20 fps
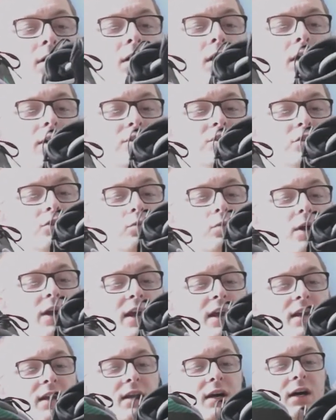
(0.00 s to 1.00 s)
a
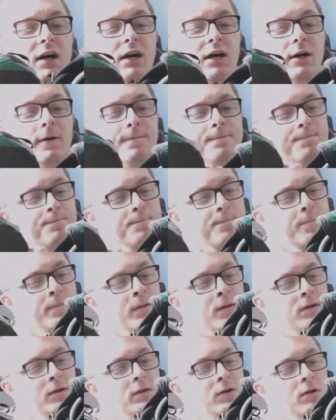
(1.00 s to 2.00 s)
suede
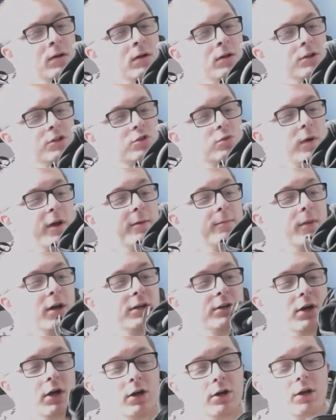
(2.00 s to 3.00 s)

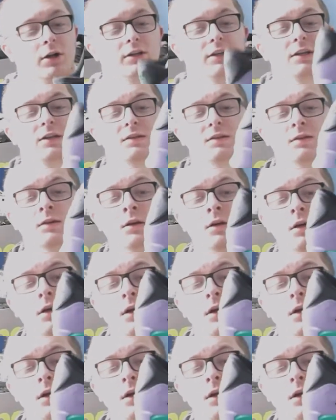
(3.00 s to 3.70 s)
mudguard on these,